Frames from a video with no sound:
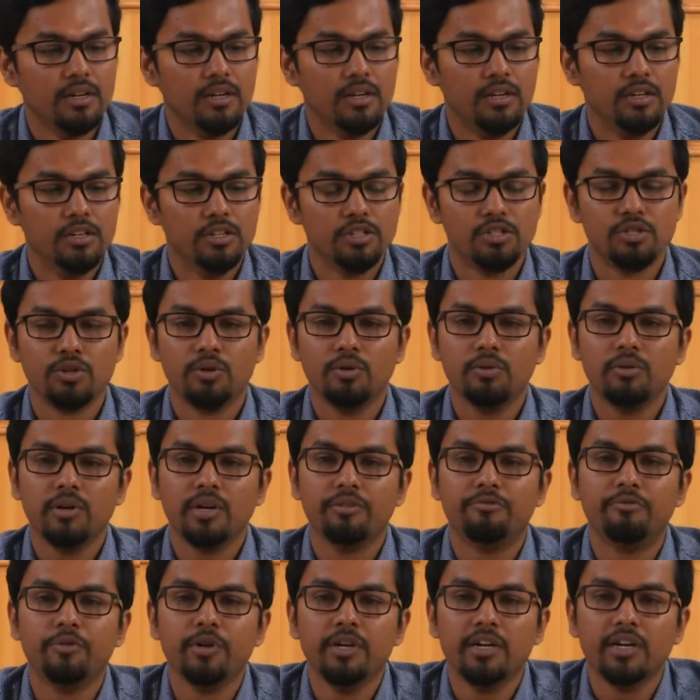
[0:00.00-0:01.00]
So
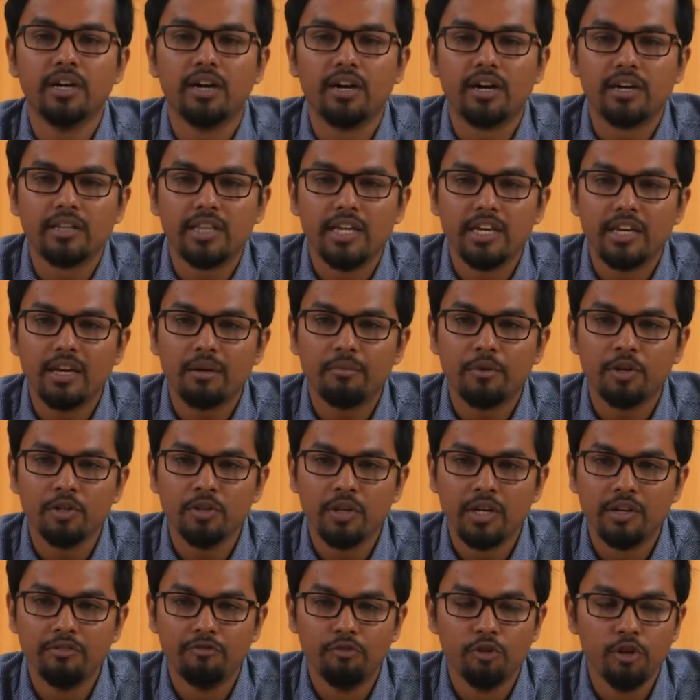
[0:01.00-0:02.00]
if we think about the
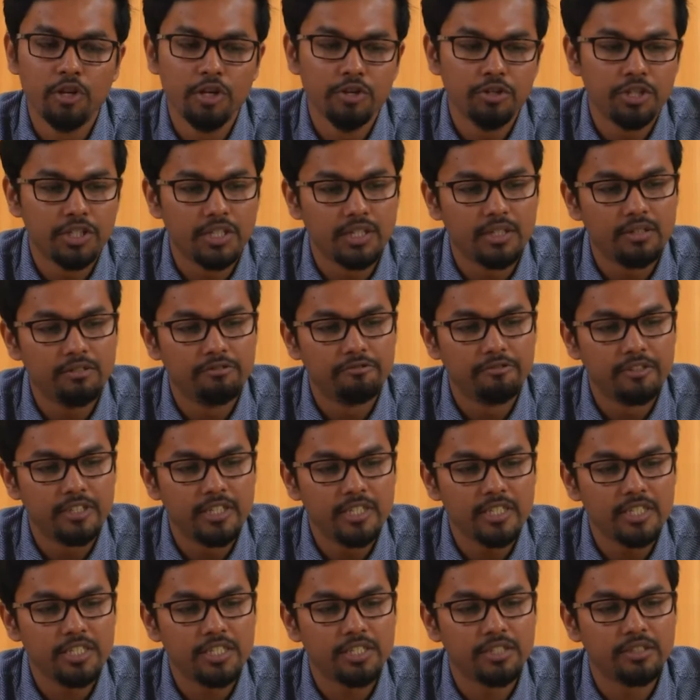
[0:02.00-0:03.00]
evolution,
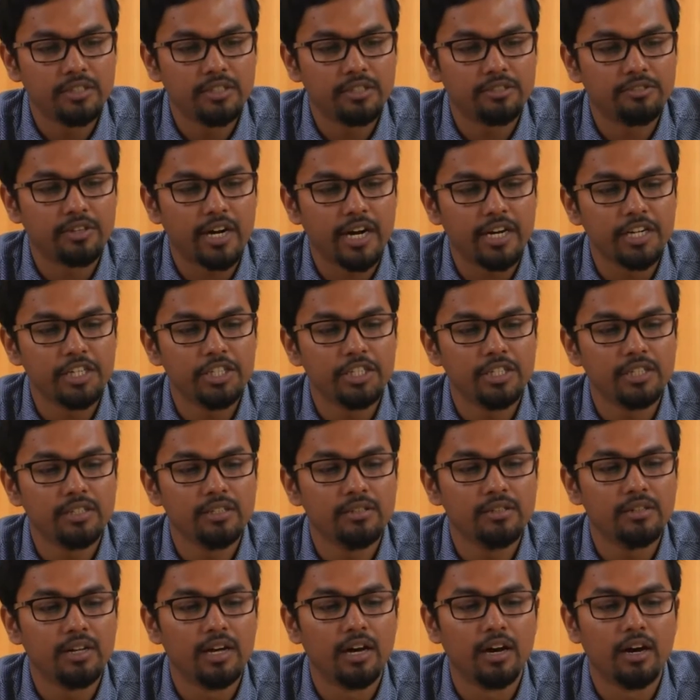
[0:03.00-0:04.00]
first the
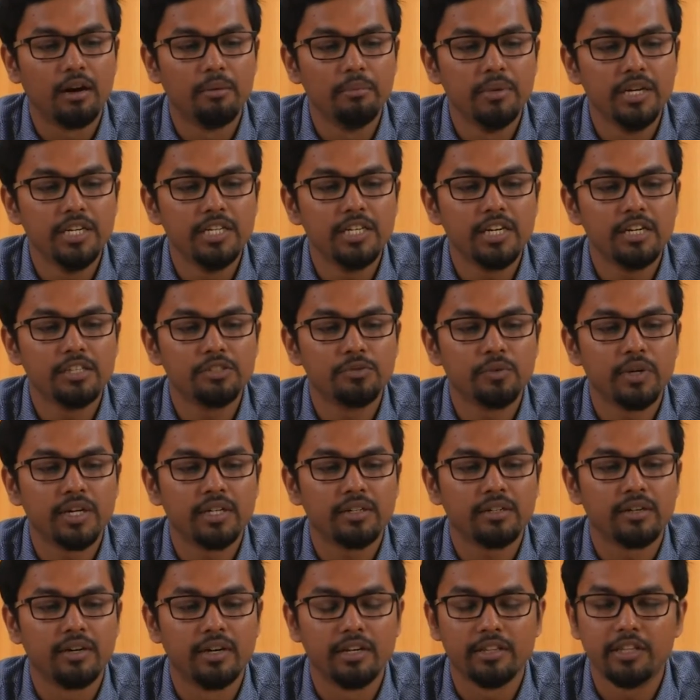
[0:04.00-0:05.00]
traditional medias were
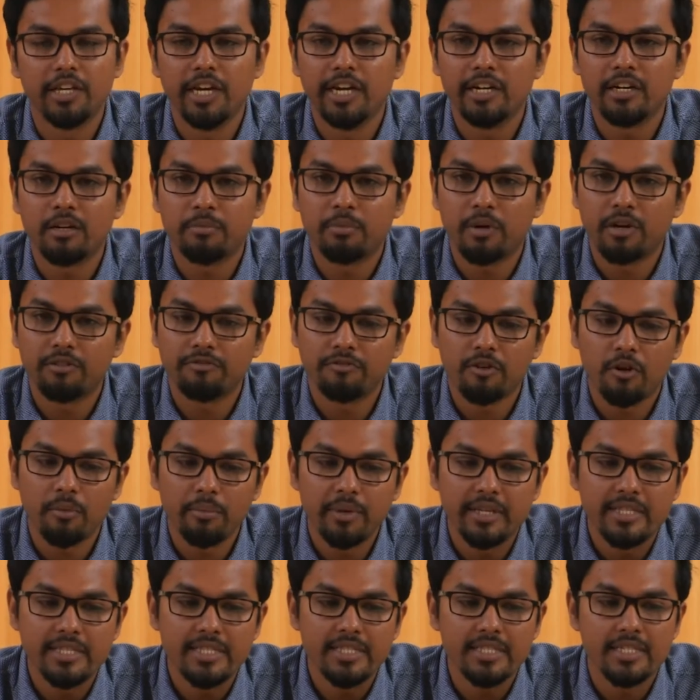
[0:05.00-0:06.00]
theatre
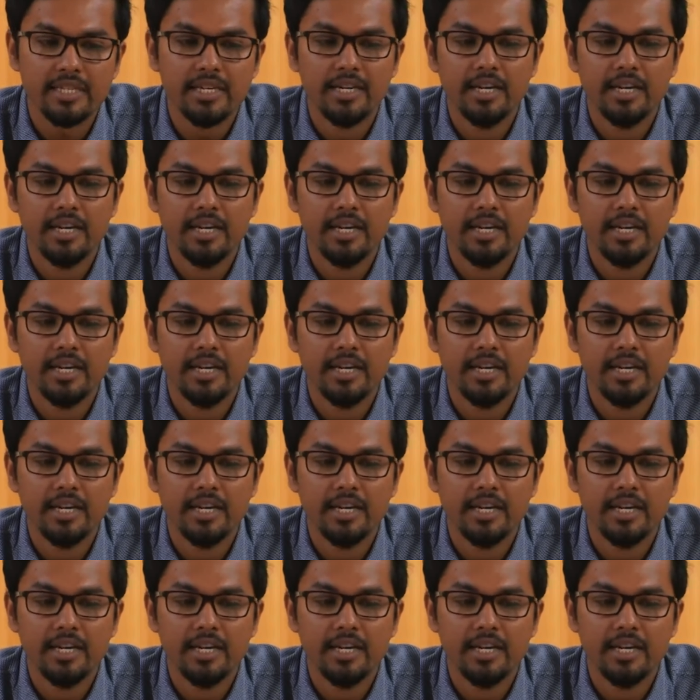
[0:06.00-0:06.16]
performance,